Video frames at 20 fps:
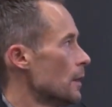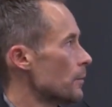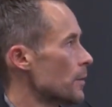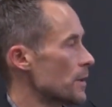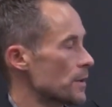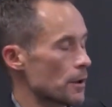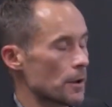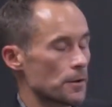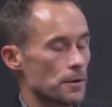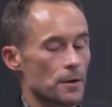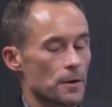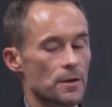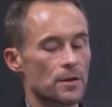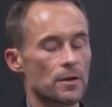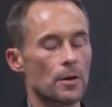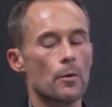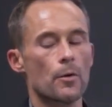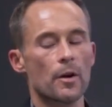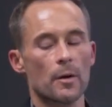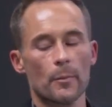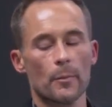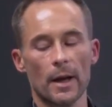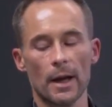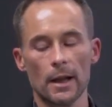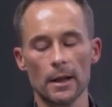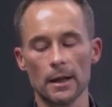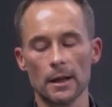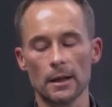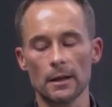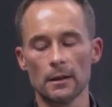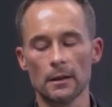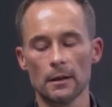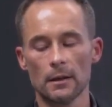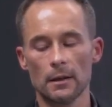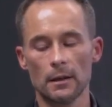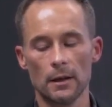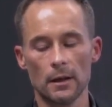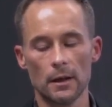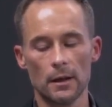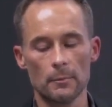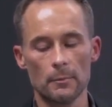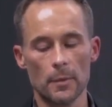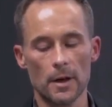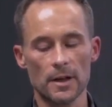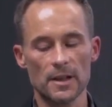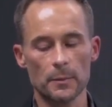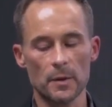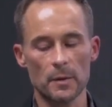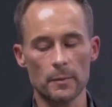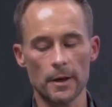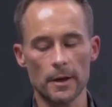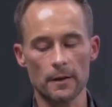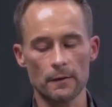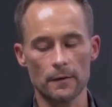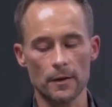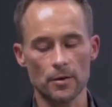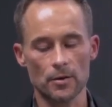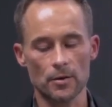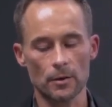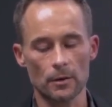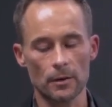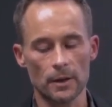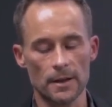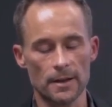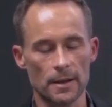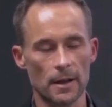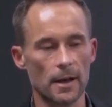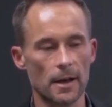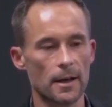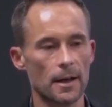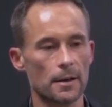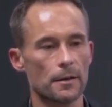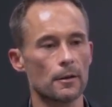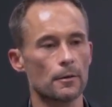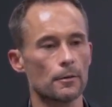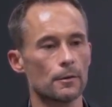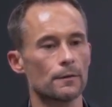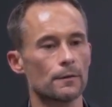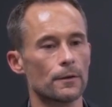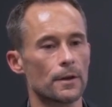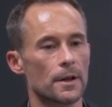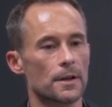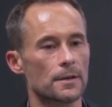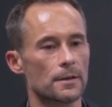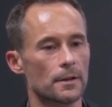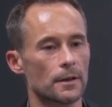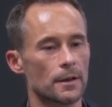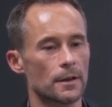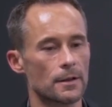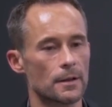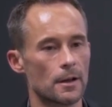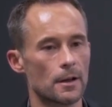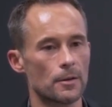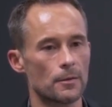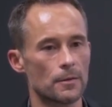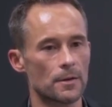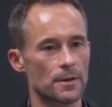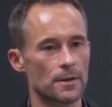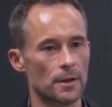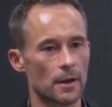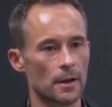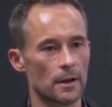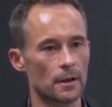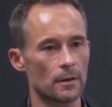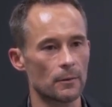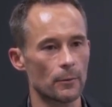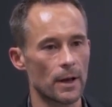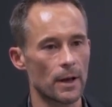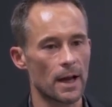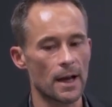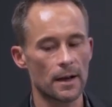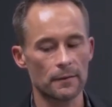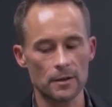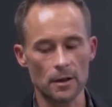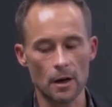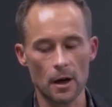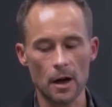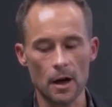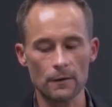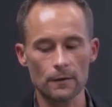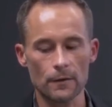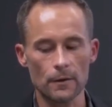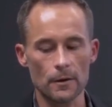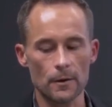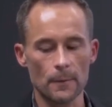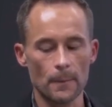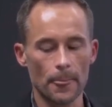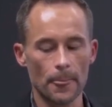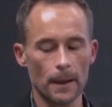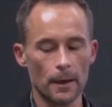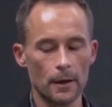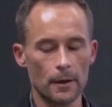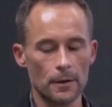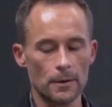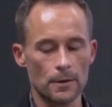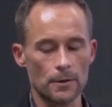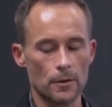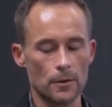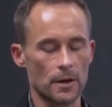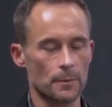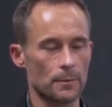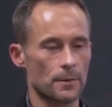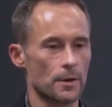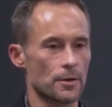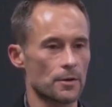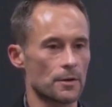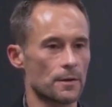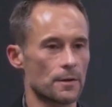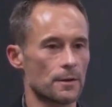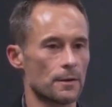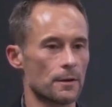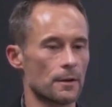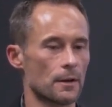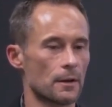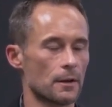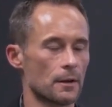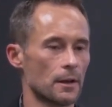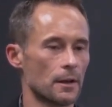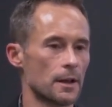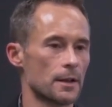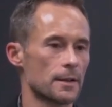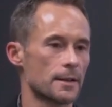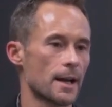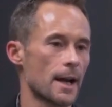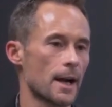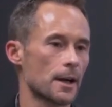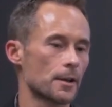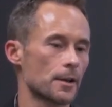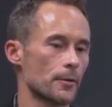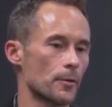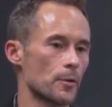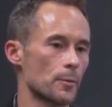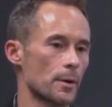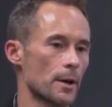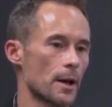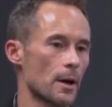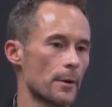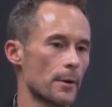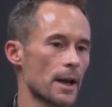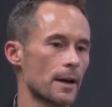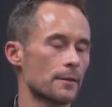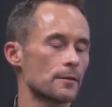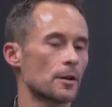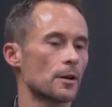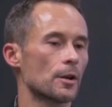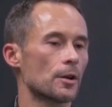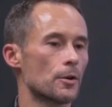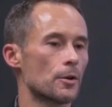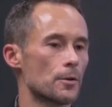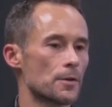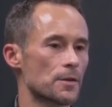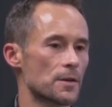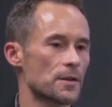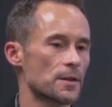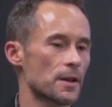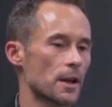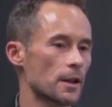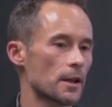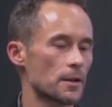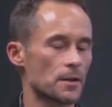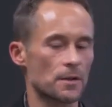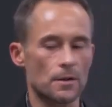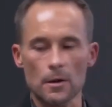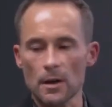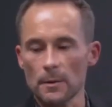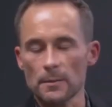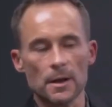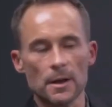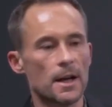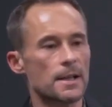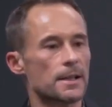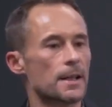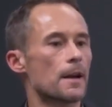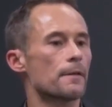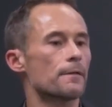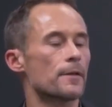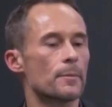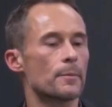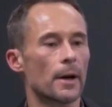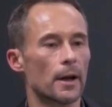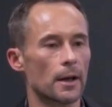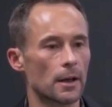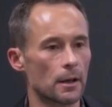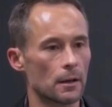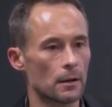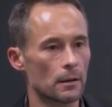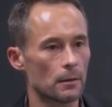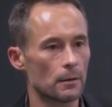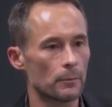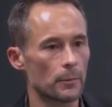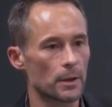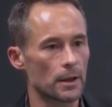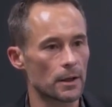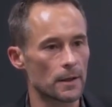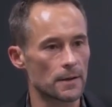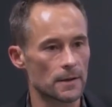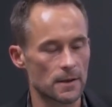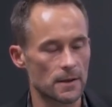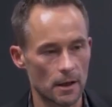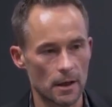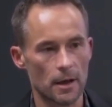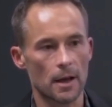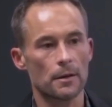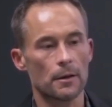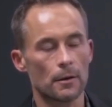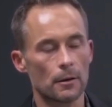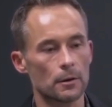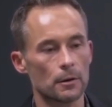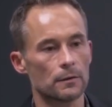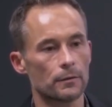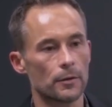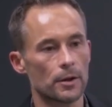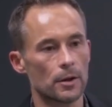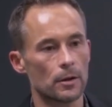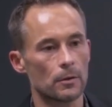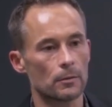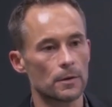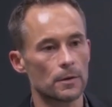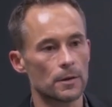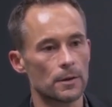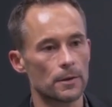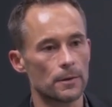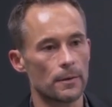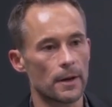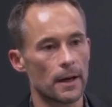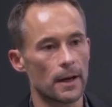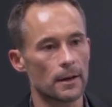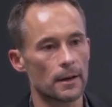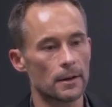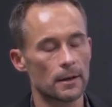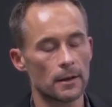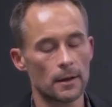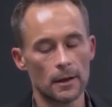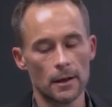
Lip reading: results are so compelling, it must be beneficial, it's unethical for us to continue the study. We have to offer circumcision to the intact group now. We have to close the study and circumcise everybody because it's unethical if we don't do that.